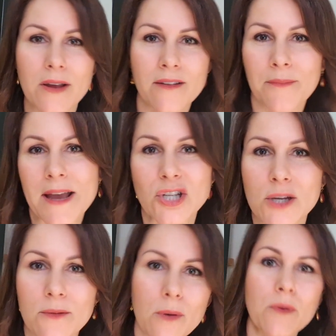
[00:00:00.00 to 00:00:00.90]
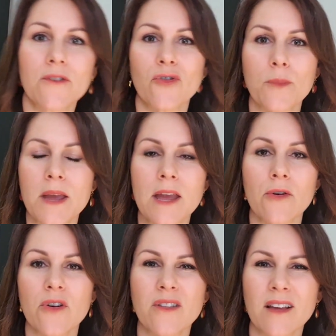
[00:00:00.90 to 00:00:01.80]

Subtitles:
spaceships, one with Superheroes.